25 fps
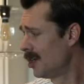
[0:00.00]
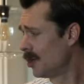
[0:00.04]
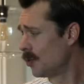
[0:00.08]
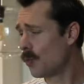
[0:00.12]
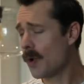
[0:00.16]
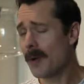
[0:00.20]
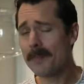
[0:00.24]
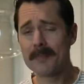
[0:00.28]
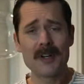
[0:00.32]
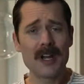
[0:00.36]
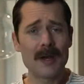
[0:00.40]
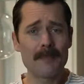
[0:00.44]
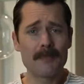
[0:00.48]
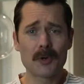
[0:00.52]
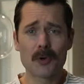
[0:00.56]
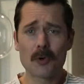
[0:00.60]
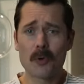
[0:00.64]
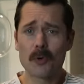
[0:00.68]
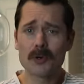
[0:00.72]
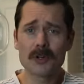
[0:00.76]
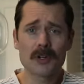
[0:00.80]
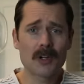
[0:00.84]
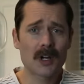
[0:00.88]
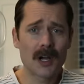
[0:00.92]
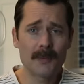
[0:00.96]
Whipping up a
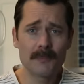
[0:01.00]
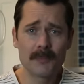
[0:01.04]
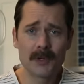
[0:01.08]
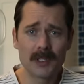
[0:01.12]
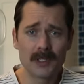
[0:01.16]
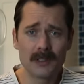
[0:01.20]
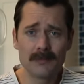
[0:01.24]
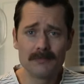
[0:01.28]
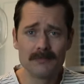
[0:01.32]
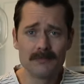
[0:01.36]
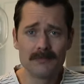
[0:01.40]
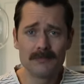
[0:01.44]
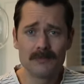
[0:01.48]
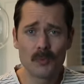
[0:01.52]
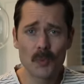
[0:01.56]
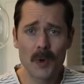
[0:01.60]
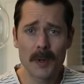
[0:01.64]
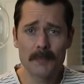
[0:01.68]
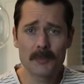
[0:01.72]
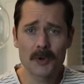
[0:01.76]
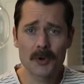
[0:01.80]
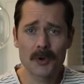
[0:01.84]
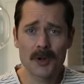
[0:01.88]
quarter cup of whipped